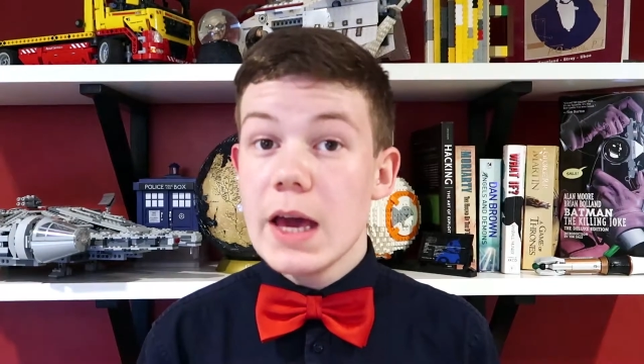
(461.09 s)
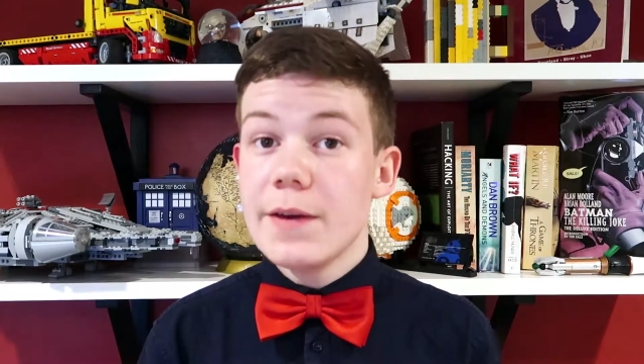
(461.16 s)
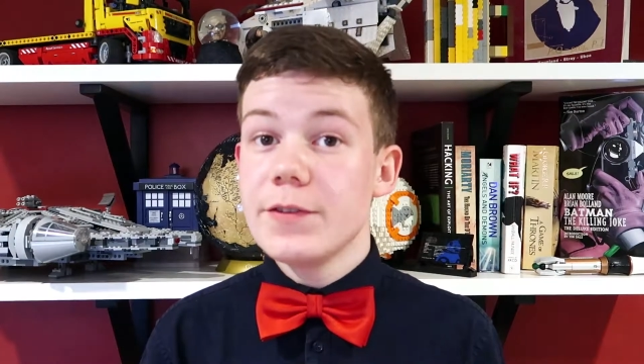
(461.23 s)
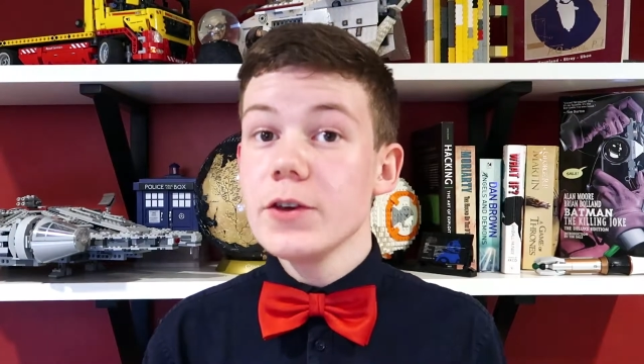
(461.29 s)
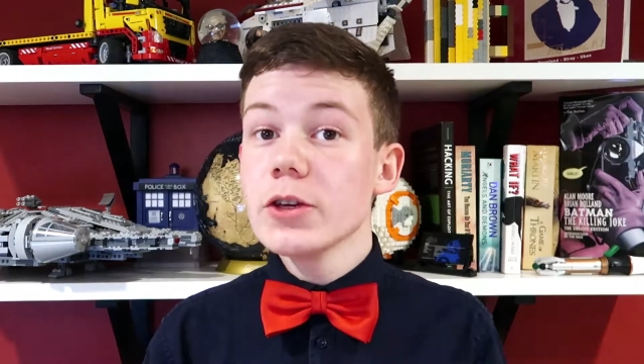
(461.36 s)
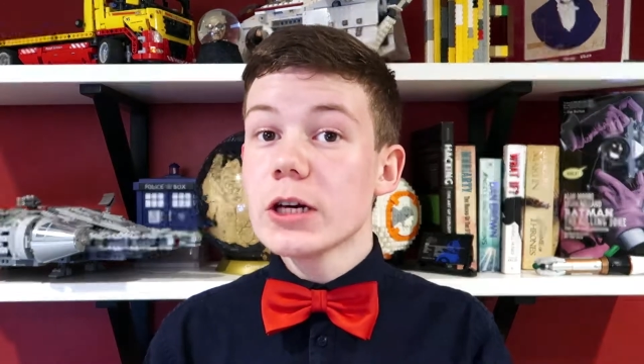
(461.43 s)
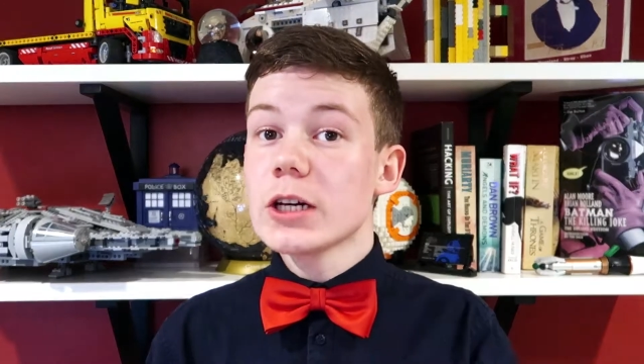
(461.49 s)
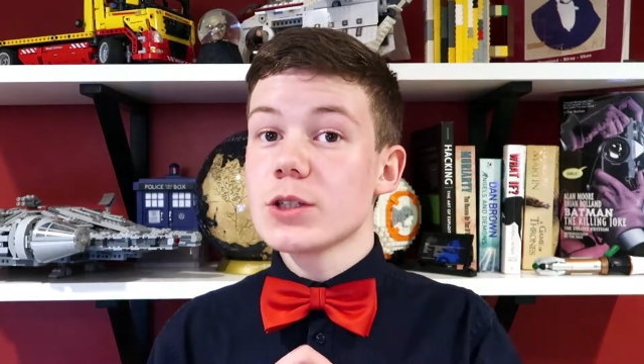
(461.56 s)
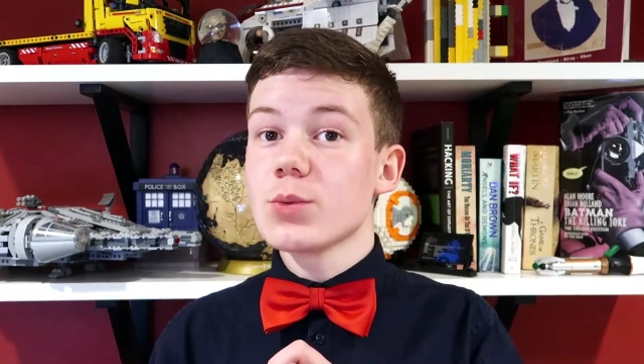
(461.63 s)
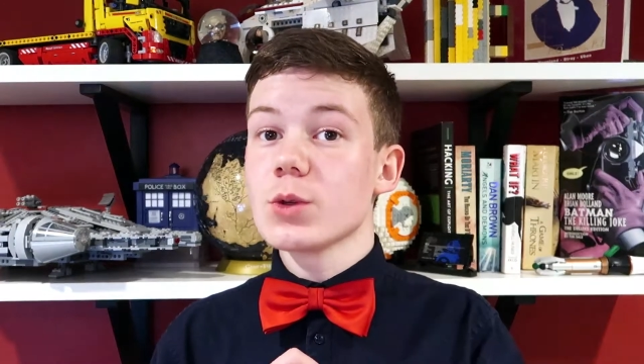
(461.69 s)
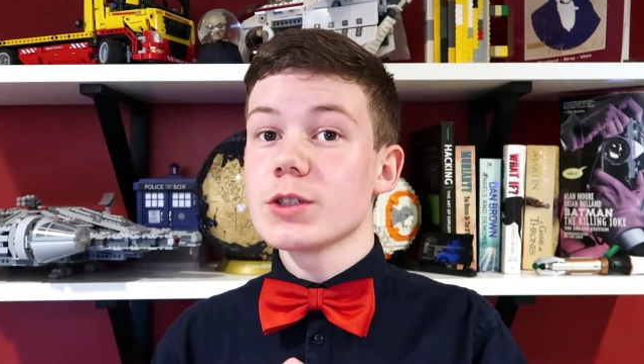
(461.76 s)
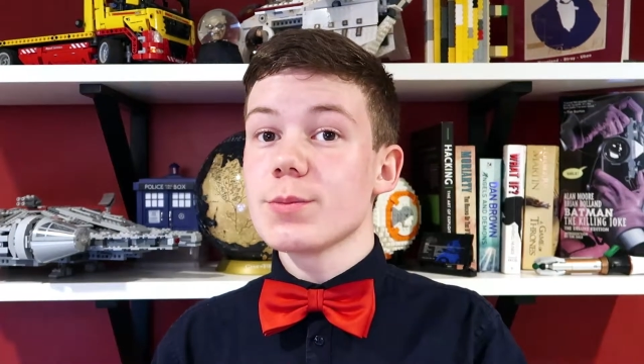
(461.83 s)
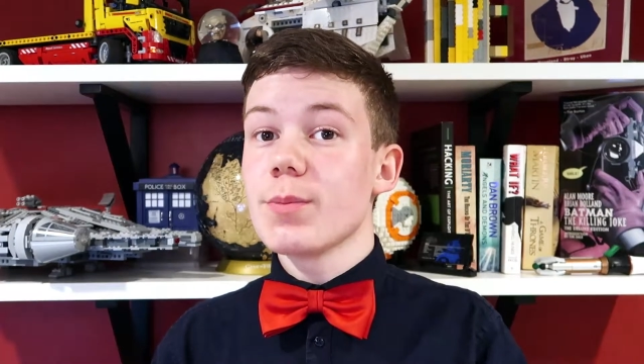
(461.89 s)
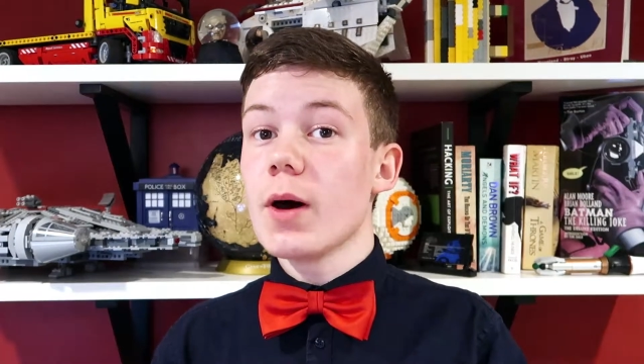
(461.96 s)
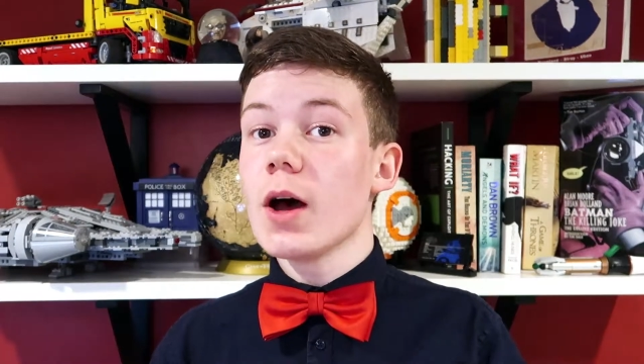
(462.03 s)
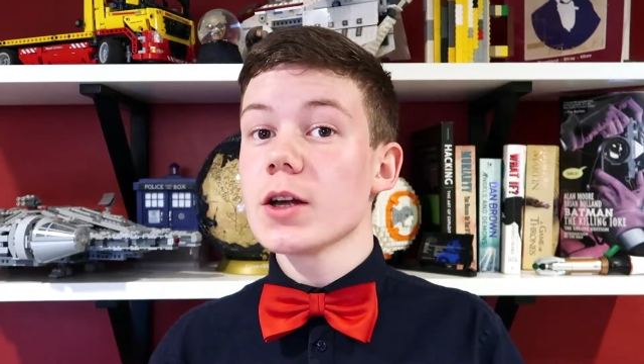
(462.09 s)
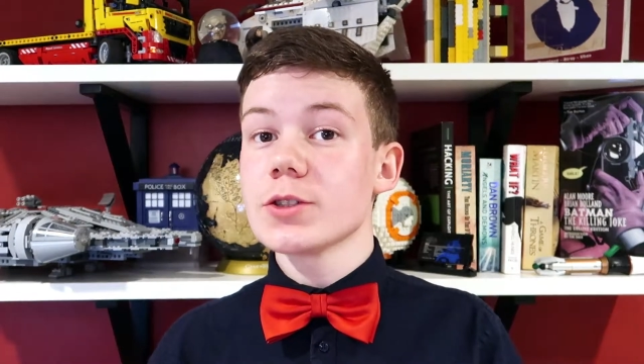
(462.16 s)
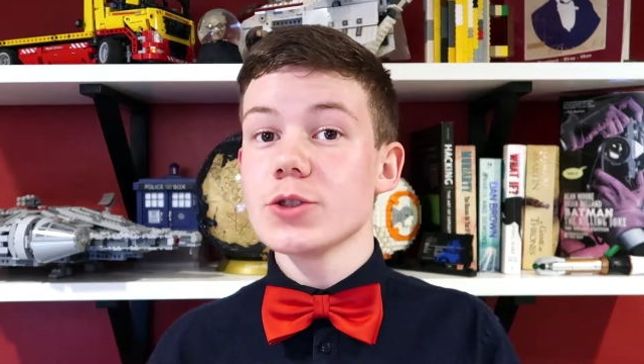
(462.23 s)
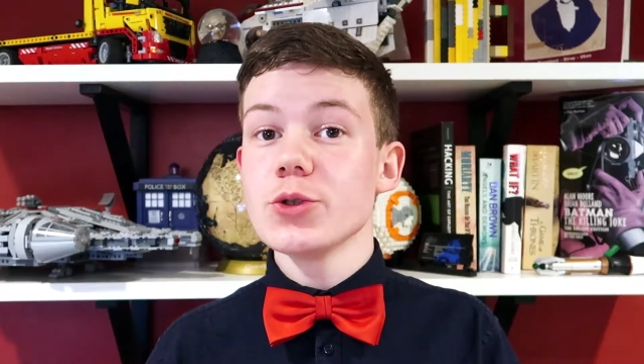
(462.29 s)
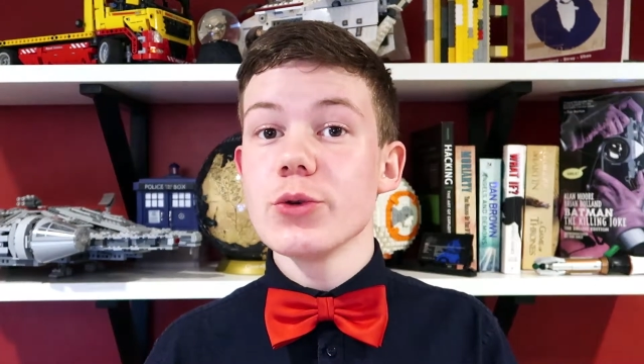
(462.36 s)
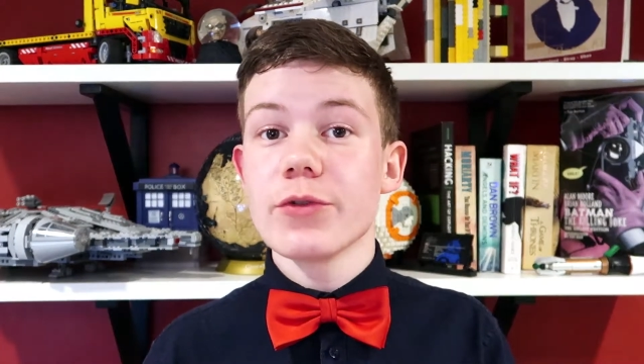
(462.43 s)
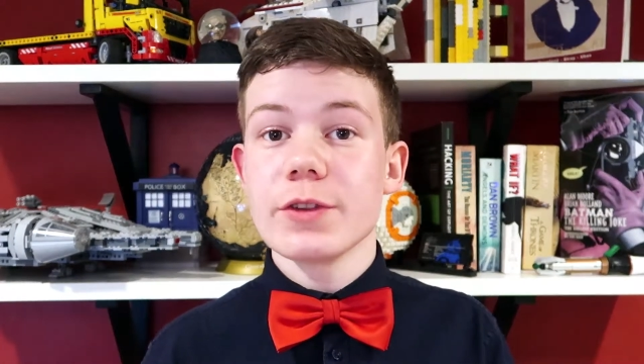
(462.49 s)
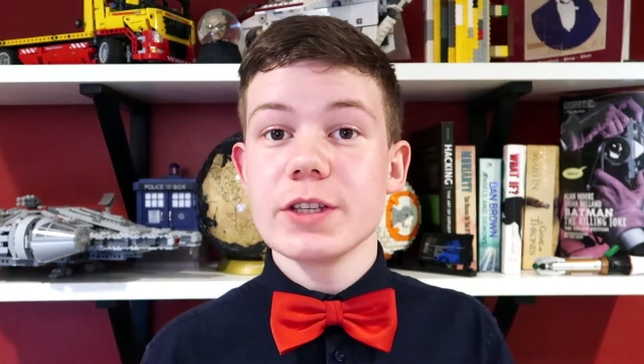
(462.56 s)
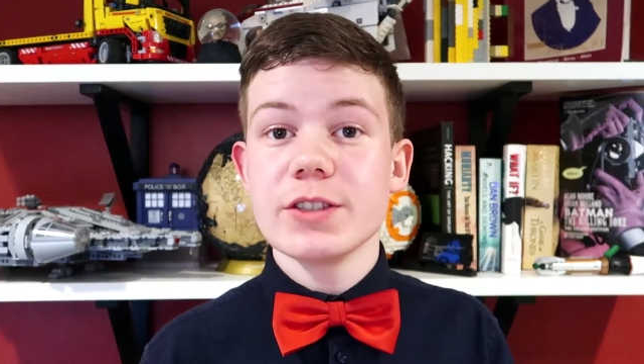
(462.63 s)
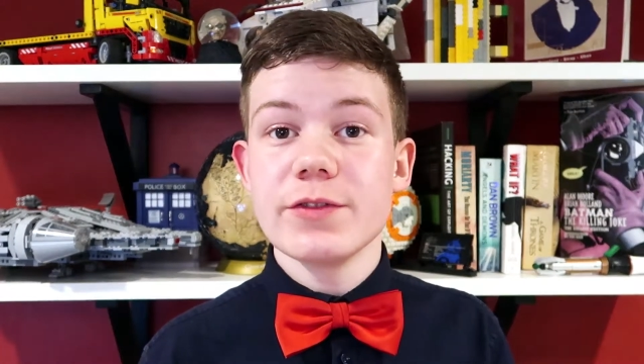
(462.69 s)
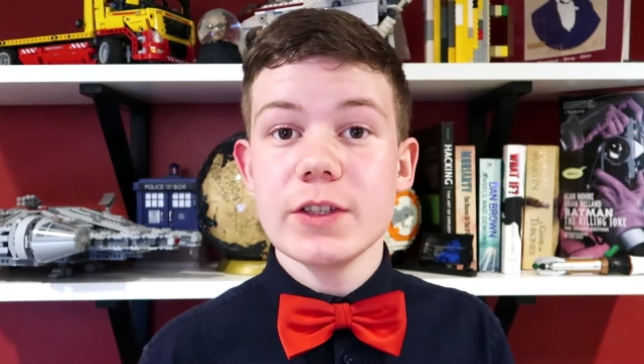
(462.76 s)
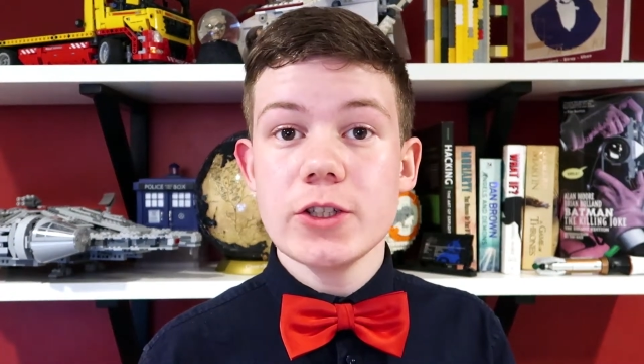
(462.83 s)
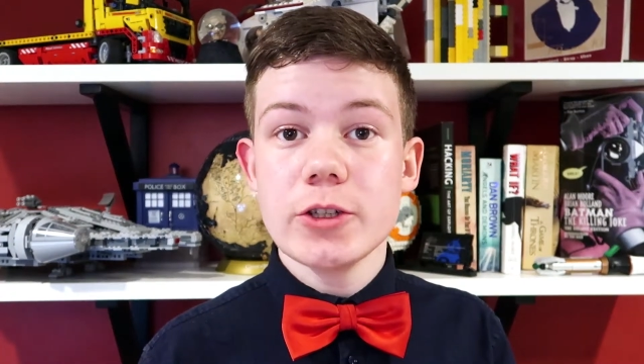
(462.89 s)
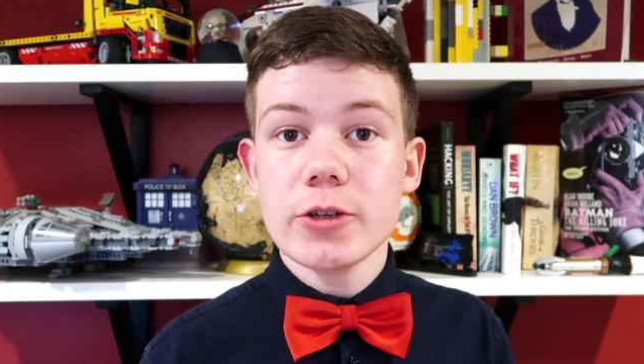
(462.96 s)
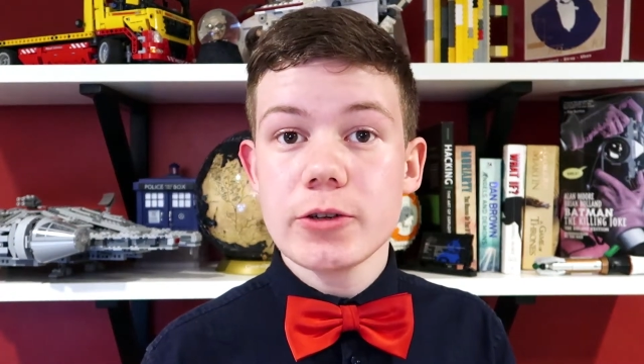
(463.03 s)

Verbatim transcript: If you guys want a part two of this video,